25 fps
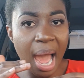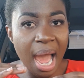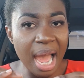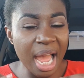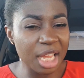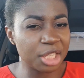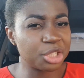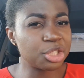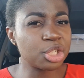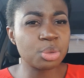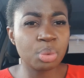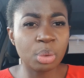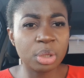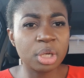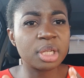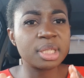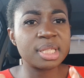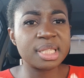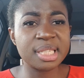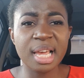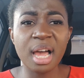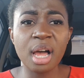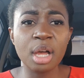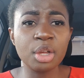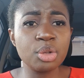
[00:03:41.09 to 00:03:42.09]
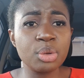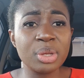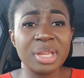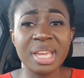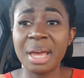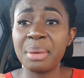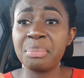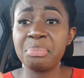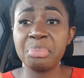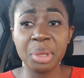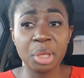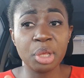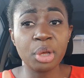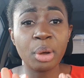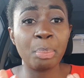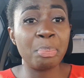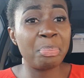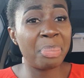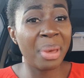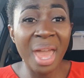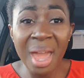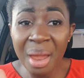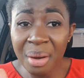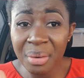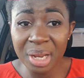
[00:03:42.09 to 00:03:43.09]
I just want to tell you, can be your
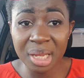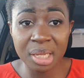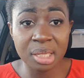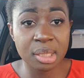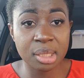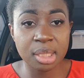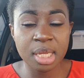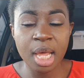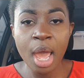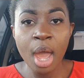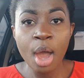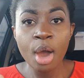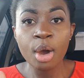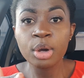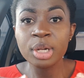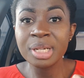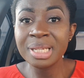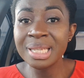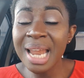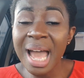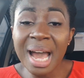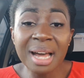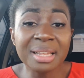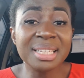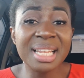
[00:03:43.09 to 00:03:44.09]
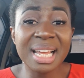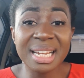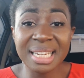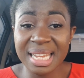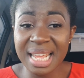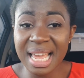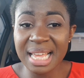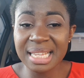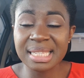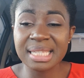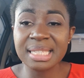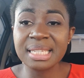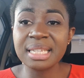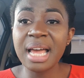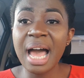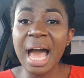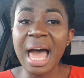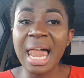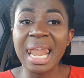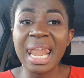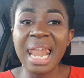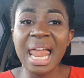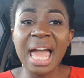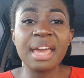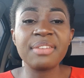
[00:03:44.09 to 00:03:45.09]
parents. Now that they are still
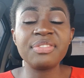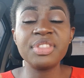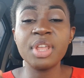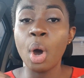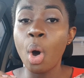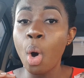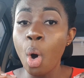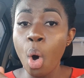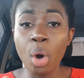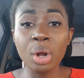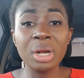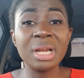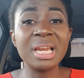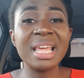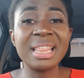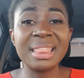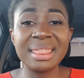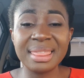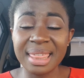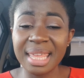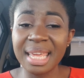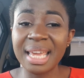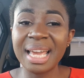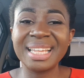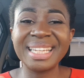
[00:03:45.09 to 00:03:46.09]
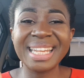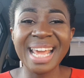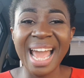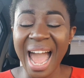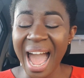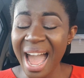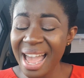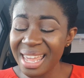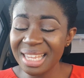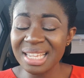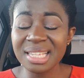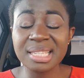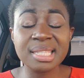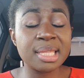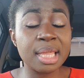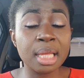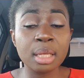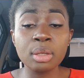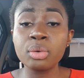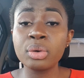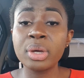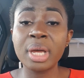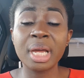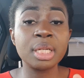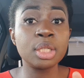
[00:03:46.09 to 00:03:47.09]
alive, the only thing and the highest thing
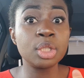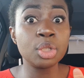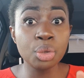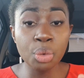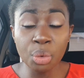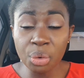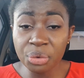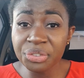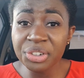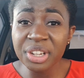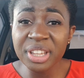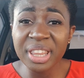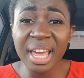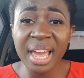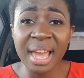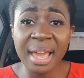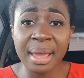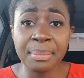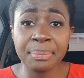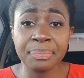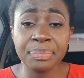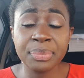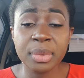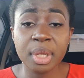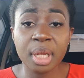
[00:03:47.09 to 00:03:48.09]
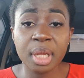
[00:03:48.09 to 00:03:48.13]
you can do for them